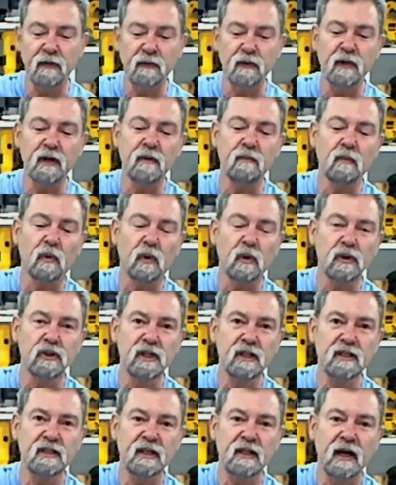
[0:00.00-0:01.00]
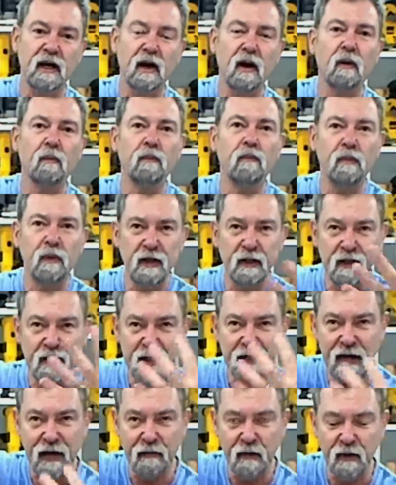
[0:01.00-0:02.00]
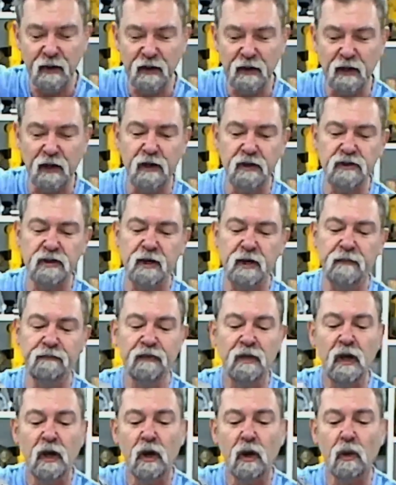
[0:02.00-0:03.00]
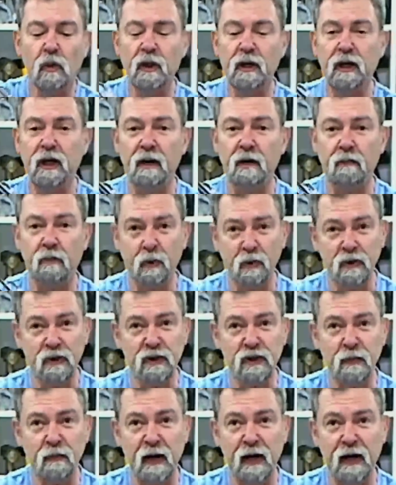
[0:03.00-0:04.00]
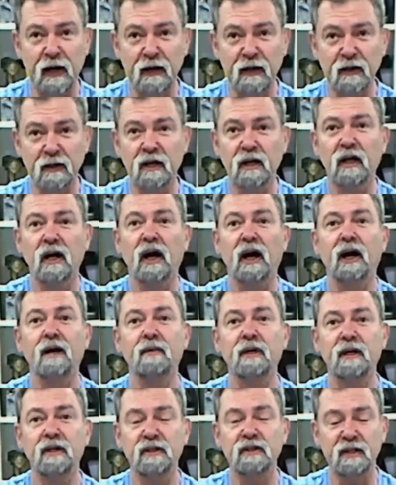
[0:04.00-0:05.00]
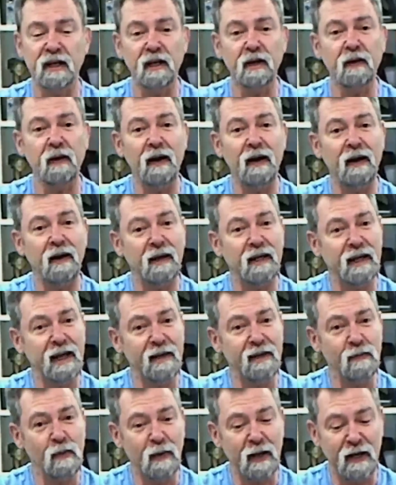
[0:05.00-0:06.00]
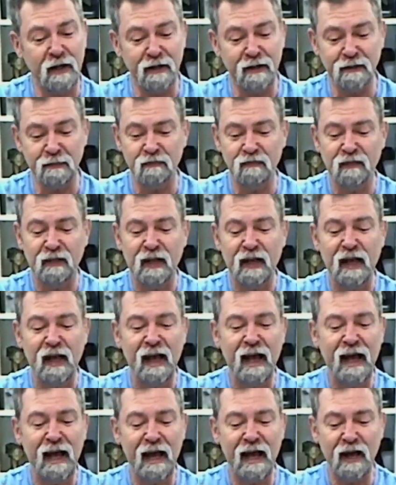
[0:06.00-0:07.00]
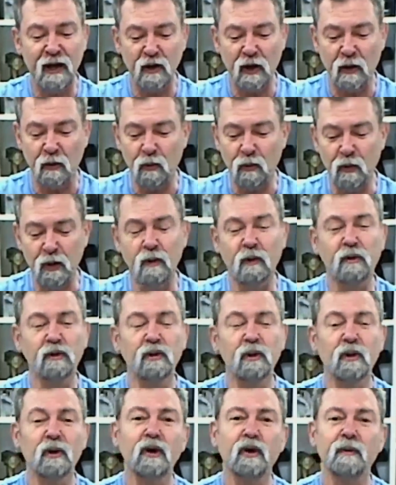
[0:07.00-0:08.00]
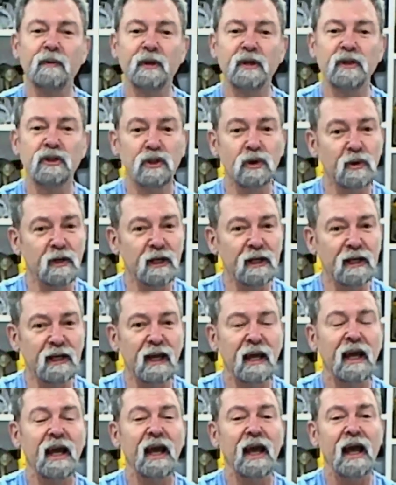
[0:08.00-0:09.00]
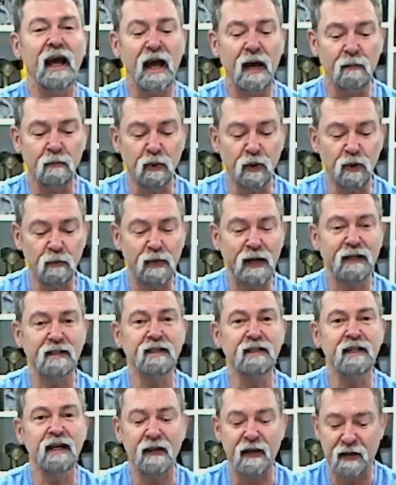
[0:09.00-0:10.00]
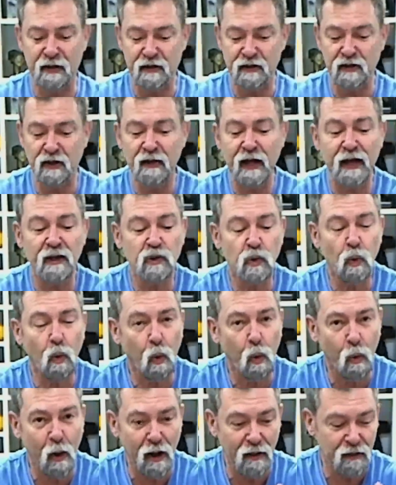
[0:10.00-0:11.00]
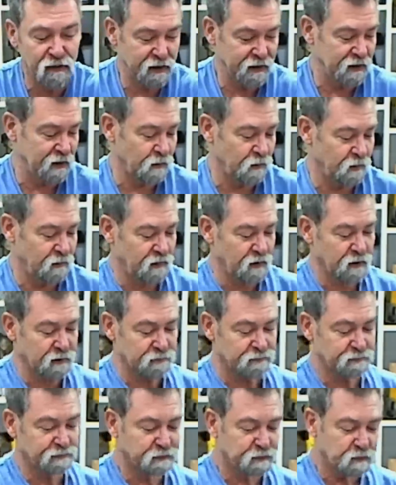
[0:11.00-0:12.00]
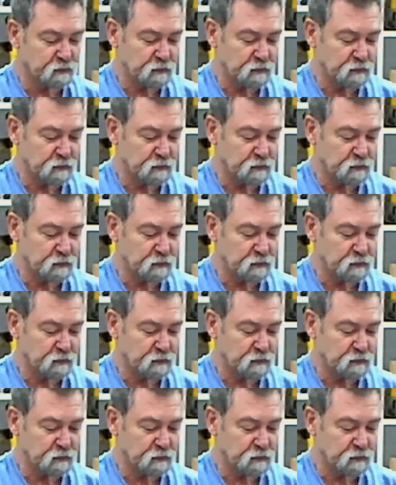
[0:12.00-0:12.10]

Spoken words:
go through it in more detail. I'll bring the camera in closer. We're going to pull this apart. I'm going to tell you how I came about it, and we will do a little bit of tuning and put it back together. So that's one thing that we've got.